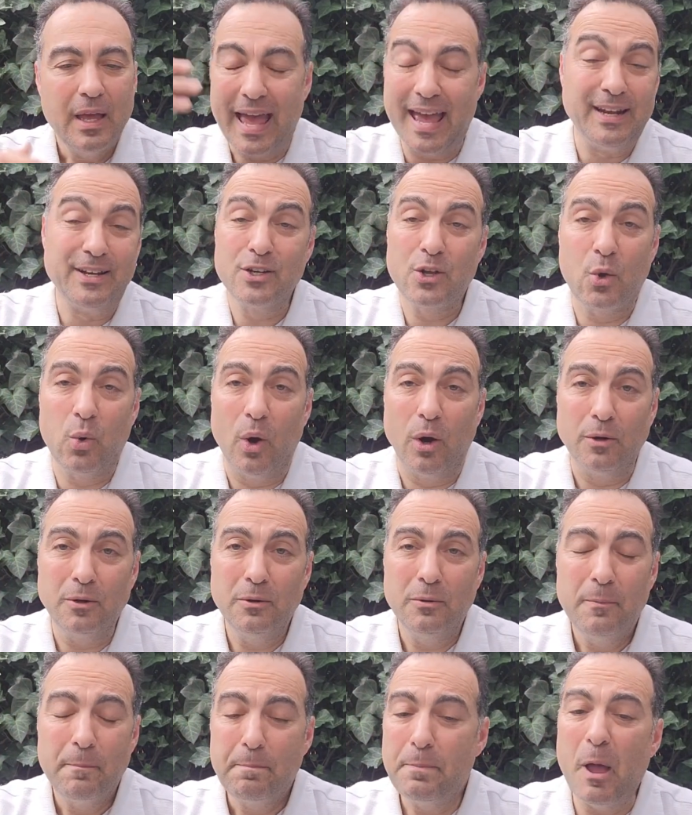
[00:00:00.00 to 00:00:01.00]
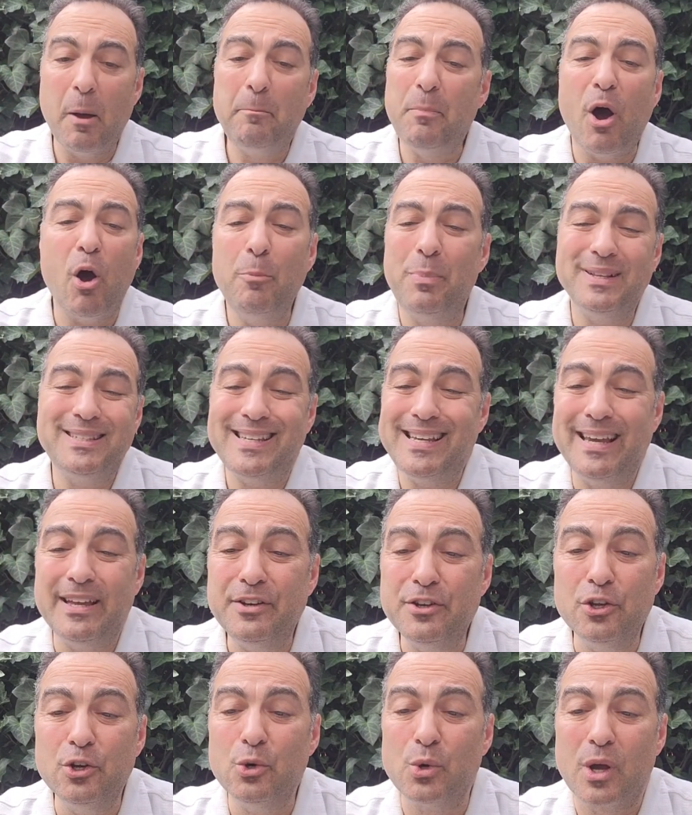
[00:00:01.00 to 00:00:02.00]
End quote. The Bobadilla
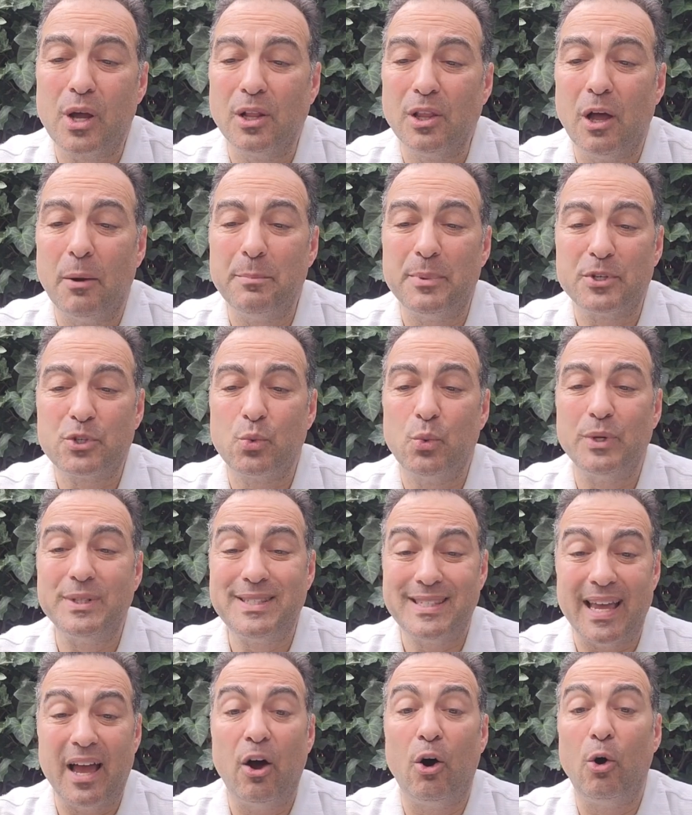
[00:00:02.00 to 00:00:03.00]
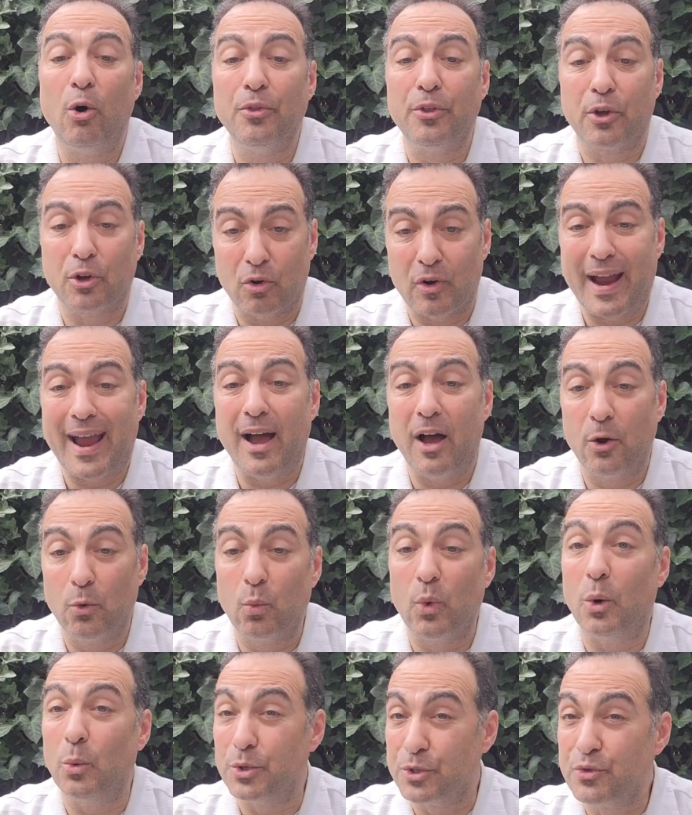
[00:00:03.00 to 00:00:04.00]
knew Columbus would tell the
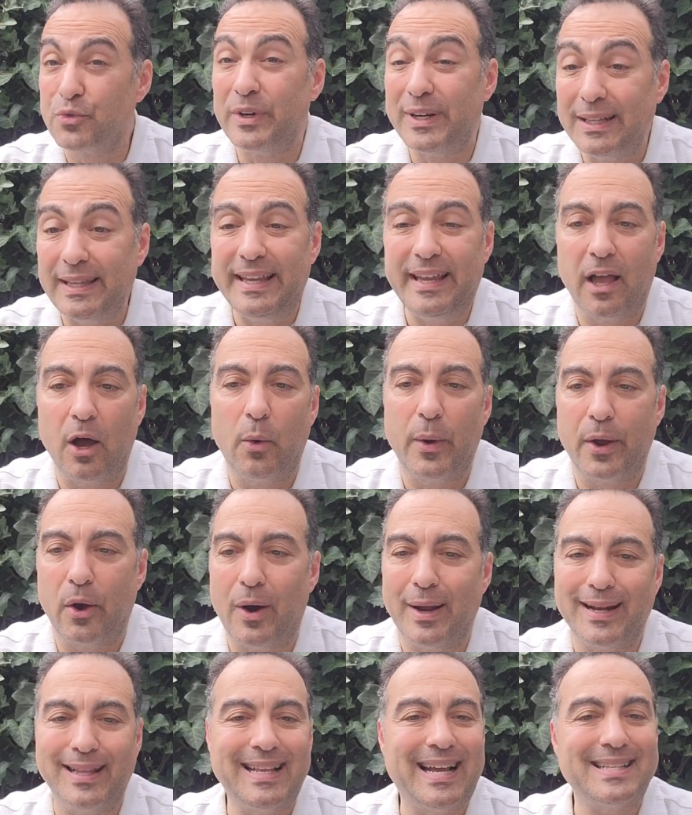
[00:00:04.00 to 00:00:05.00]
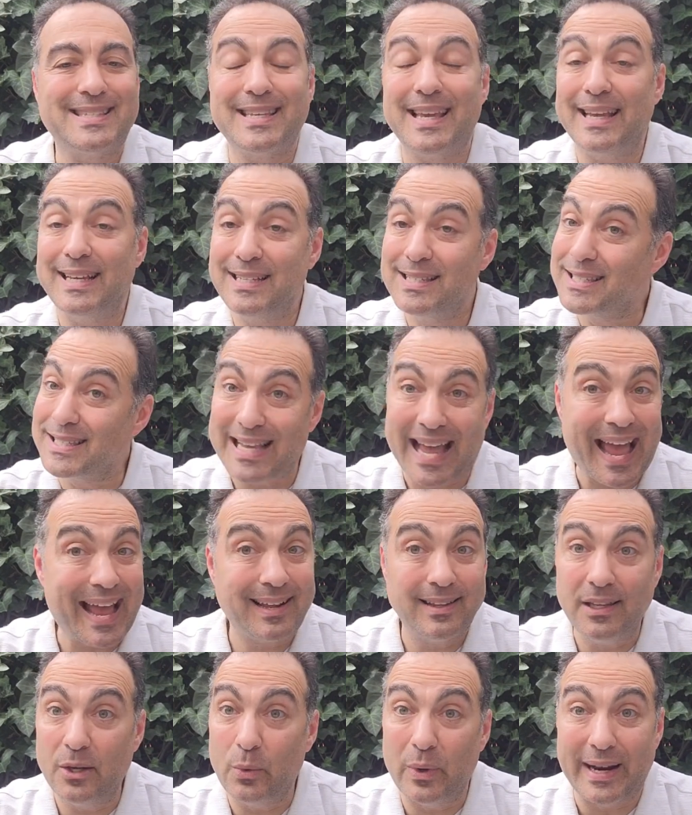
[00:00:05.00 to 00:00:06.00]
crown what was really going on, and that's
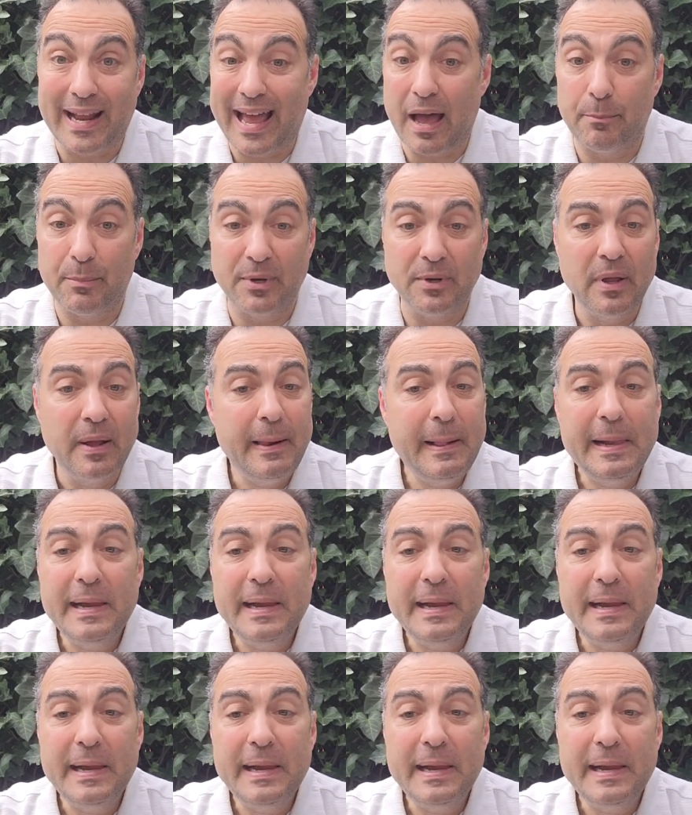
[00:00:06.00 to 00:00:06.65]
exactly what happened.